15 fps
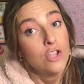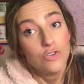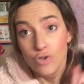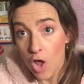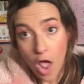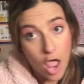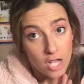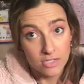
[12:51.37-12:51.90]

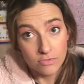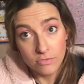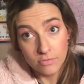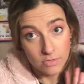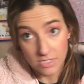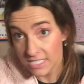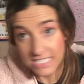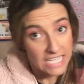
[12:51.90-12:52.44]
Not
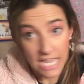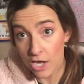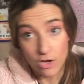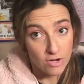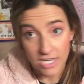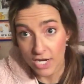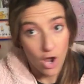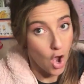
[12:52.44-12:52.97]

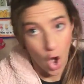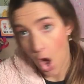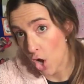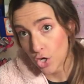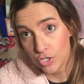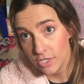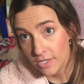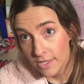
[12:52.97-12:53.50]
scary
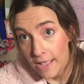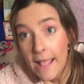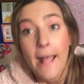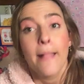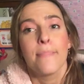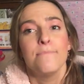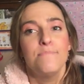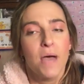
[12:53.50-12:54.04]
hard,
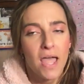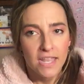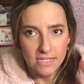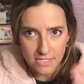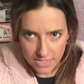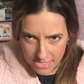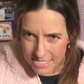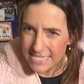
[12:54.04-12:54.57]
but
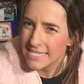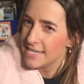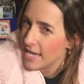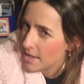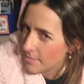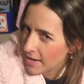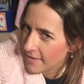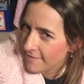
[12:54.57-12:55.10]

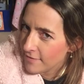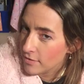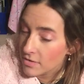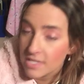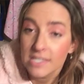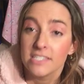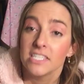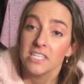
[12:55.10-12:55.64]
today might
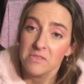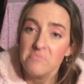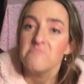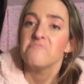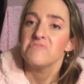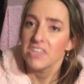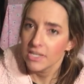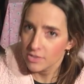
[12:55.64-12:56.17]
feel easy.
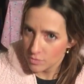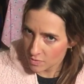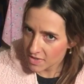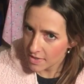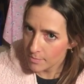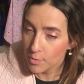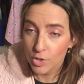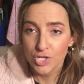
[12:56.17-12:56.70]
Things will
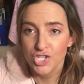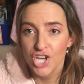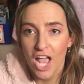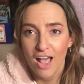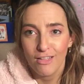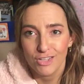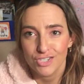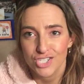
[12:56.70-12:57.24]
get more
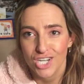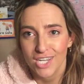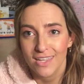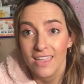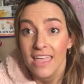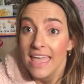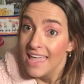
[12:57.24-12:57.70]
challenging.